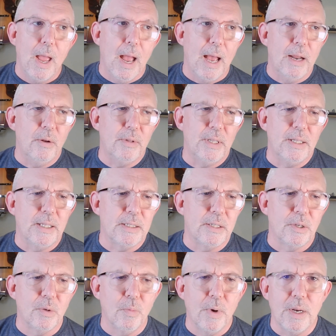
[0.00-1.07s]
I don't think that's
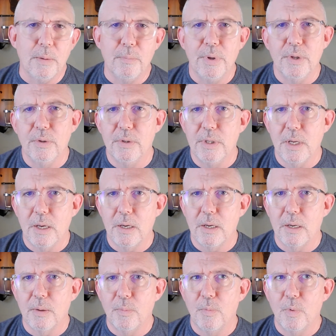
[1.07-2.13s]
a good way to build
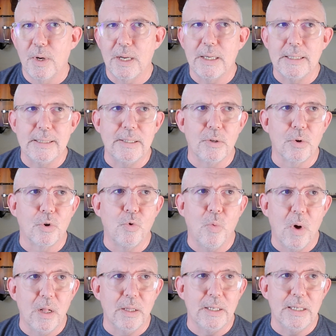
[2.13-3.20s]
what I consider
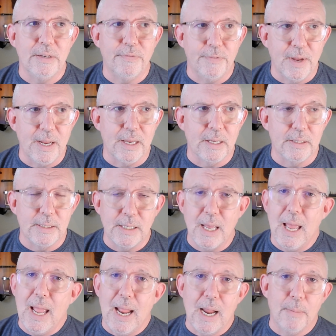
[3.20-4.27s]
quality fans.
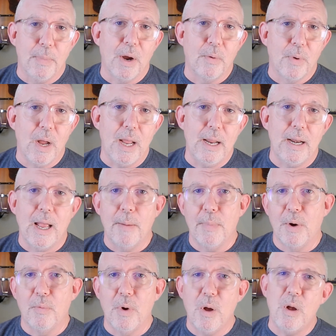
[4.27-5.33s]
Am I right? Am
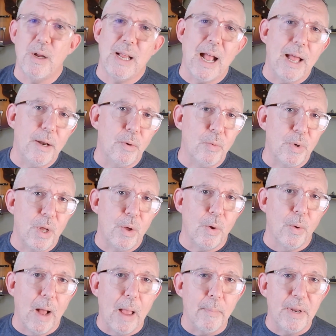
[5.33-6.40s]
I wrong? I don't
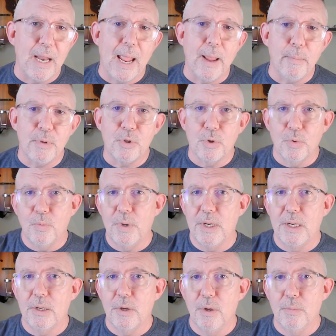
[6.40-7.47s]
know. I'm an amateur when
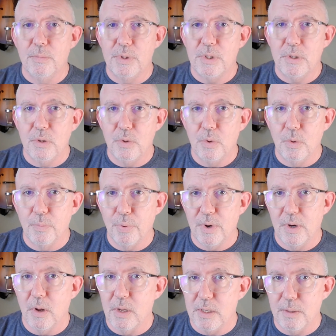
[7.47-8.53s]
it comes to
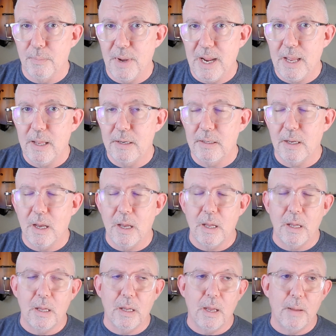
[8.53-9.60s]
print on demand.
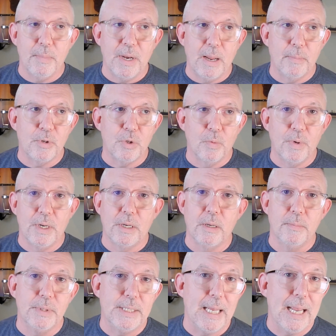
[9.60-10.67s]
I'm an amateur when it
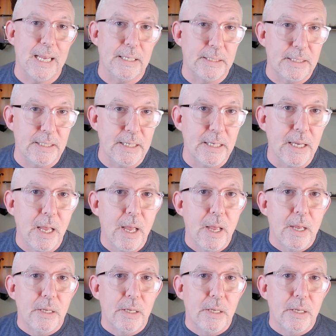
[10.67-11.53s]
comes to Etsy.